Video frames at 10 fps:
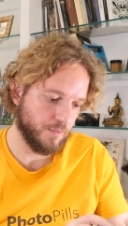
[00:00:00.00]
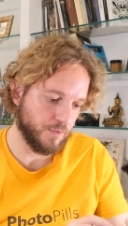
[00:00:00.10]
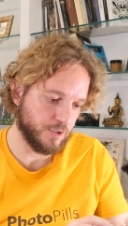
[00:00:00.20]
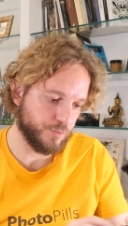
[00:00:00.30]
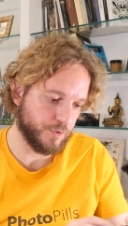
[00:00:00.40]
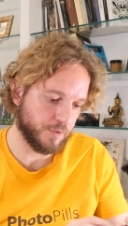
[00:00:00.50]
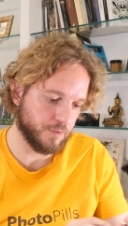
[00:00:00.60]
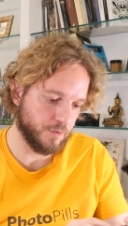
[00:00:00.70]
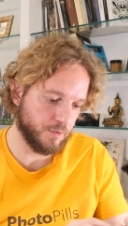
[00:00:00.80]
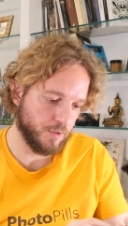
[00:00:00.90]
which is pretty
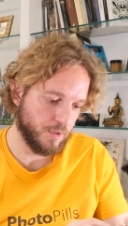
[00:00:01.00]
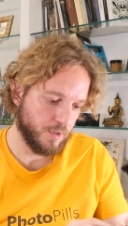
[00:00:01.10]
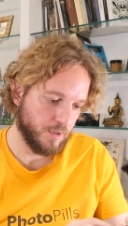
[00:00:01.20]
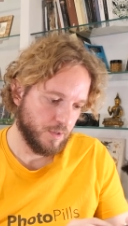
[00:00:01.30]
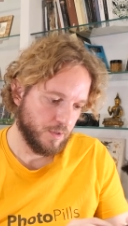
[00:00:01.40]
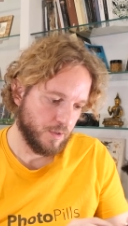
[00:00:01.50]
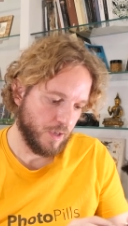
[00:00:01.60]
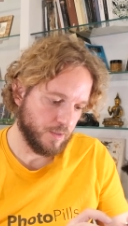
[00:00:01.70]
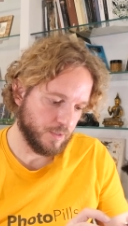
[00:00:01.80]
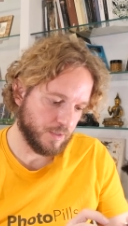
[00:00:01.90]
cool.
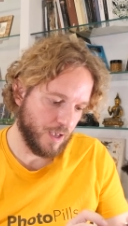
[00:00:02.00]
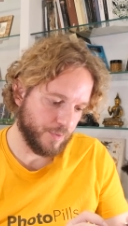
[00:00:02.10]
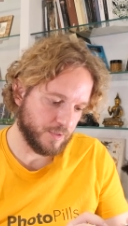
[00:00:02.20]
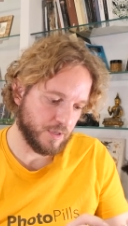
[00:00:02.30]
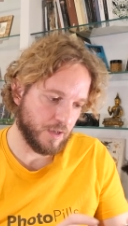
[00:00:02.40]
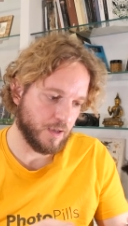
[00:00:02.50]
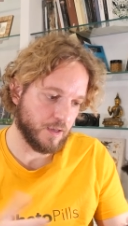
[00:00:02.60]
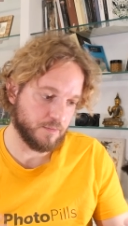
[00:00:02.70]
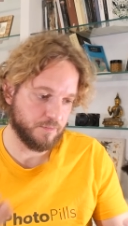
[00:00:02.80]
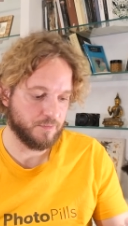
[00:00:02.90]
And this happens at
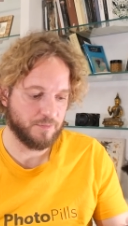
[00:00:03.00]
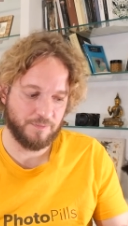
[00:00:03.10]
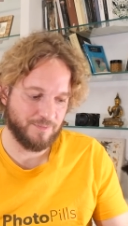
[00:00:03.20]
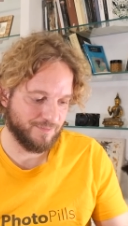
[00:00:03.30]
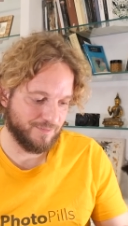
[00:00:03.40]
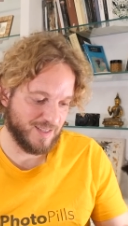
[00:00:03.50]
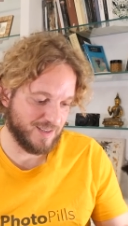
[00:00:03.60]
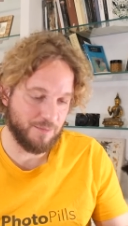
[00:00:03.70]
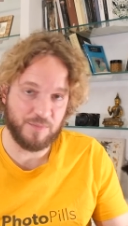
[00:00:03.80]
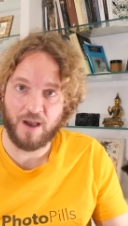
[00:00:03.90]
the
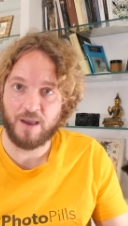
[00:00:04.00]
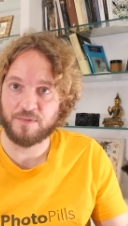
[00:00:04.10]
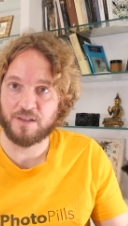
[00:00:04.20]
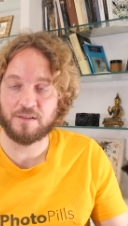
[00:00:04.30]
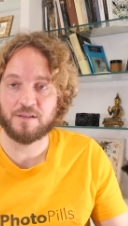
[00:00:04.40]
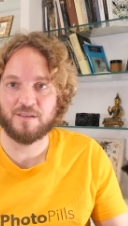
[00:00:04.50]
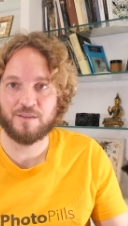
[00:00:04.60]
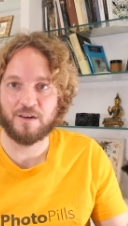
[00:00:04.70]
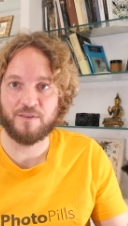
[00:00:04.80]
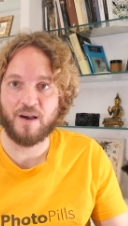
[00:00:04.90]
same time, six
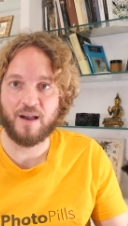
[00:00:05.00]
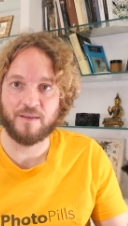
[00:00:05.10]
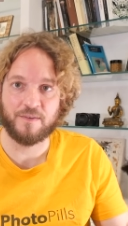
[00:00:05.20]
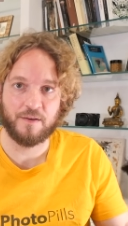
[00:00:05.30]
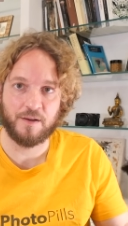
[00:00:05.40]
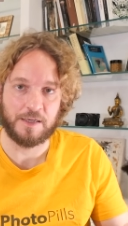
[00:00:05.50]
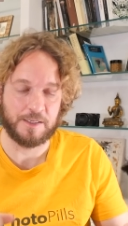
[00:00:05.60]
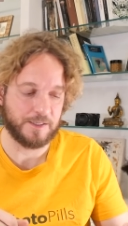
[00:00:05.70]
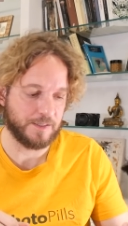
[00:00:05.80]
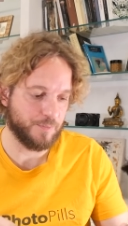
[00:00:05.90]
thirty-five
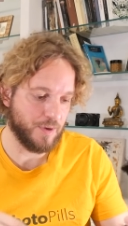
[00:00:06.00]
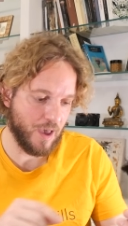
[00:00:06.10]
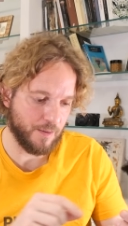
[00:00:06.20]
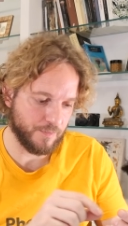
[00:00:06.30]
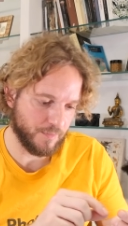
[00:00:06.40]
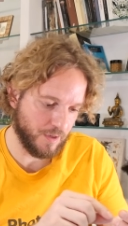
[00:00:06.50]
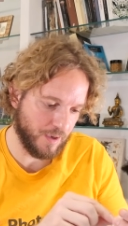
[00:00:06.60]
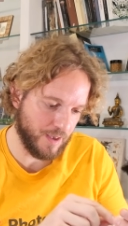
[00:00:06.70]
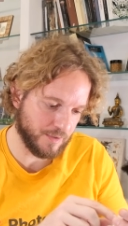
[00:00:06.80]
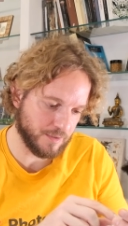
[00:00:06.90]
uh, p m. It
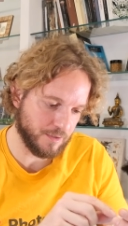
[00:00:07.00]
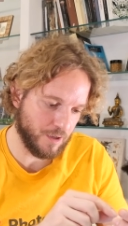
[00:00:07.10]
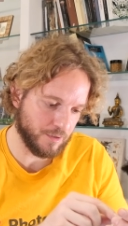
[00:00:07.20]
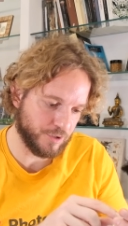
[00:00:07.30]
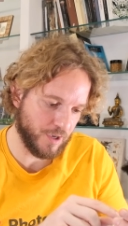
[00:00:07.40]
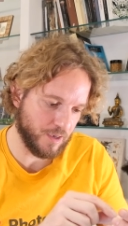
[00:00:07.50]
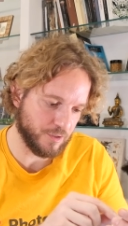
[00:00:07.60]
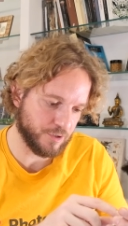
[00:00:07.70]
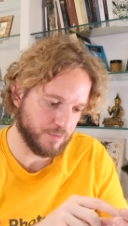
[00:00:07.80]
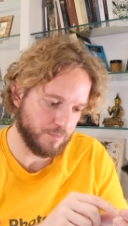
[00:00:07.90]
has not
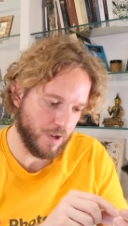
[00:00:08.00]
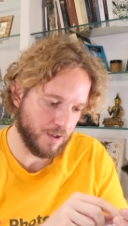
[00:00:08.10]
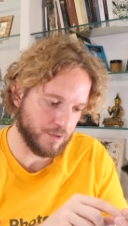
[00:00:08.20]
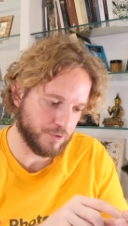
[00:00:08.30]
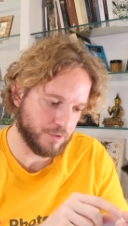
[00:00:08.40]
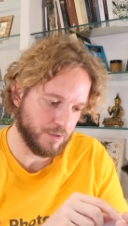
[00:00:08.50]
changed much.